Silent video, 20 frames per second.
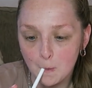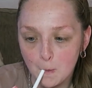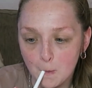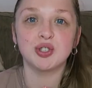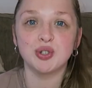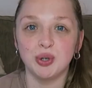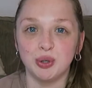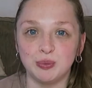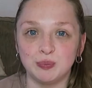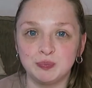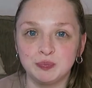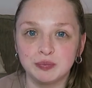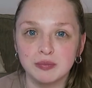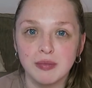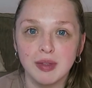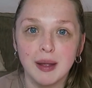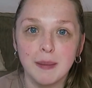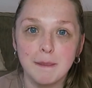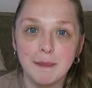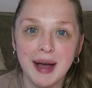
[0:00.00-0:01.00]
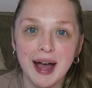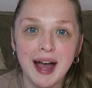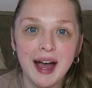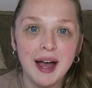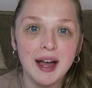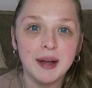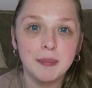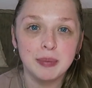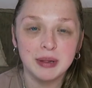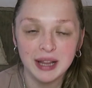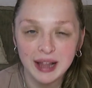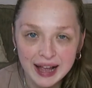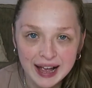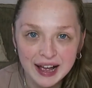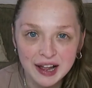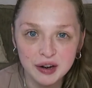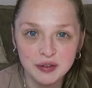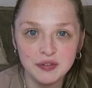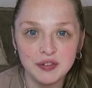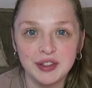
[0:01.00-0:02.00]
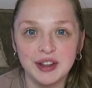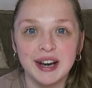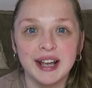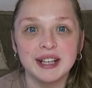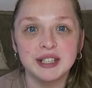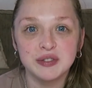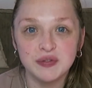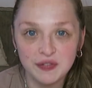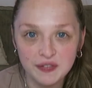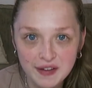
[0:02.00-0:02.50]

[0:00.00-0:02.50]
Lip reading: So my plan for the next